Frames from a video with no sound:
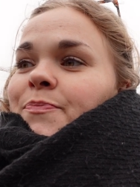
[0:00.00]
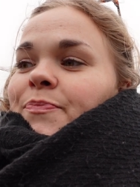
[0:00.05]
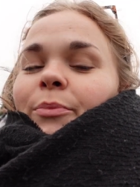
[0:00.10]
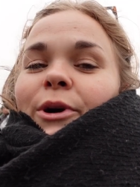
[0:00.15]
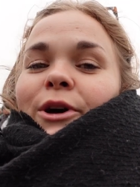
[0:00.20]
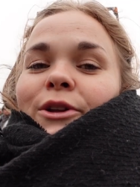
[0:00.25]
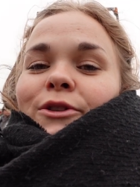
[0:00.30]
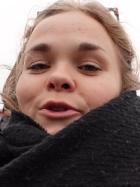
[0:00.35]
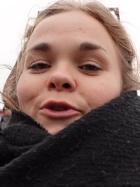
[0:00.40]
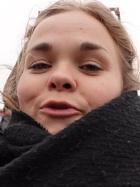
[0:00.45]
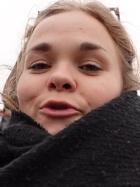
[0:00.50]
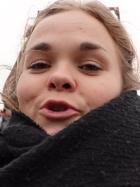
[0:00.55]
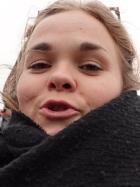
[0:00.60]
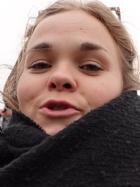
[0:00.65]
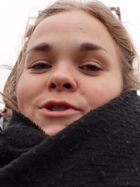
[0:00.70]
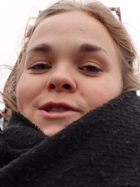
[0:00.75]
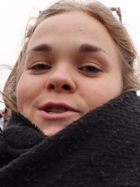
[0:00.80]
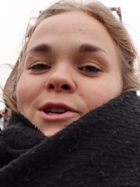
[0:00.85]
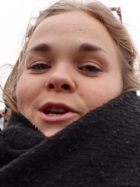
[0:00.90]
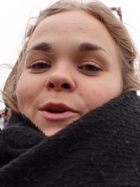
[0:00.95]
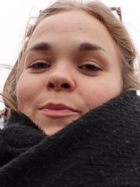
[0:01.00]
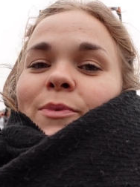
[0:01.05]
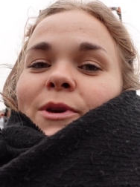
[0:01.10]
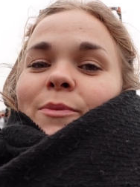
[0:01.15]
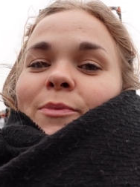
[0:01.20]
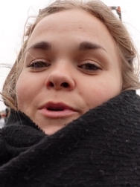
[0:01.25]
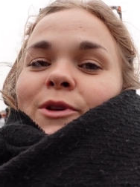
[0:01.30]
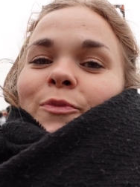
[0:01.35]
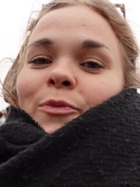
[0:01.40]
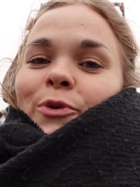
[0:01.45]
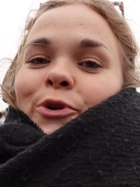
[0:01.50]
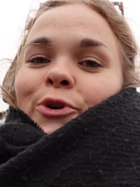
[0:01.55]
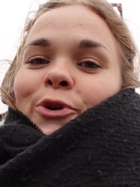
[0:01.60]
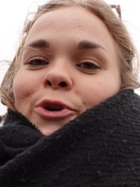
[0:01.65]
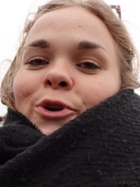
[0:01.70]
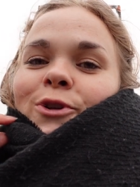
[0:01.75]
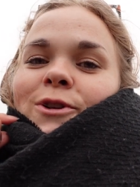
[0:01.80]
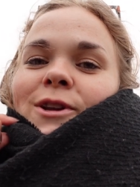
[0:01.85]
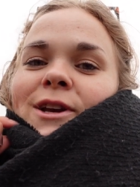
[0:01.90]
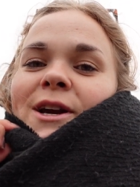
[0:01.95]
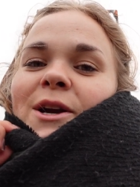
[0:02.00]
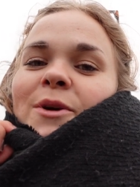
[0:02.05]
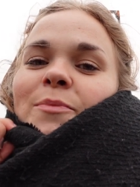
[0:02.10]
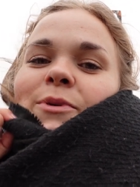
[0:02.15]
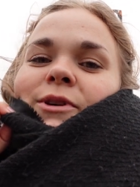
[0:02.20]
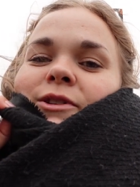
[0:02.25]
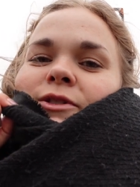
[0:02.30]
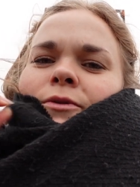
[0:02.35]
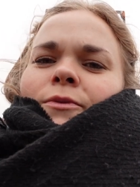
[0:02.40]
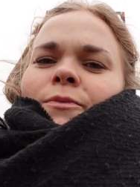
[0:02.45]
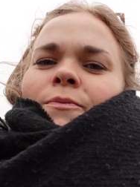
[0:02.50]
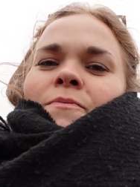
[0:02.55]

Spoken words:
but of course it's gonna be a bit more cold here, but